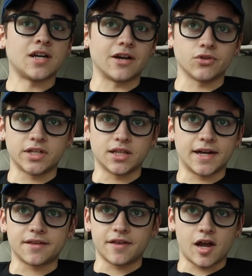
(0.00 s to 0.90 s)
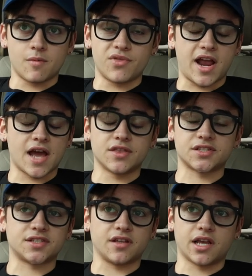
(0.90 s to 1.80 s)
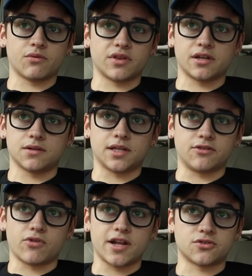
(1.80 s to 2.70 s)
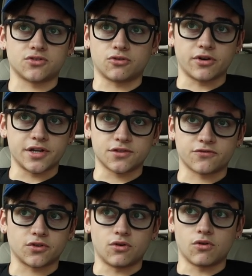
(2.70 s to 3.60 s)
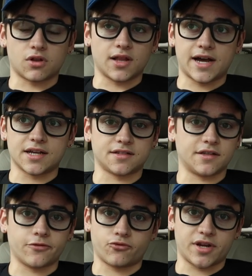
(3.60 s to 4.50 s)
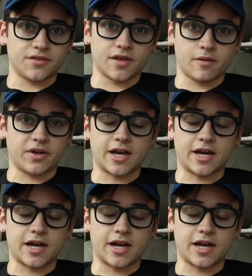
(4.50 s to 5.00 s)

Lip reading: I really liked them. They had this thing where they would write stories for the whole class and then read them,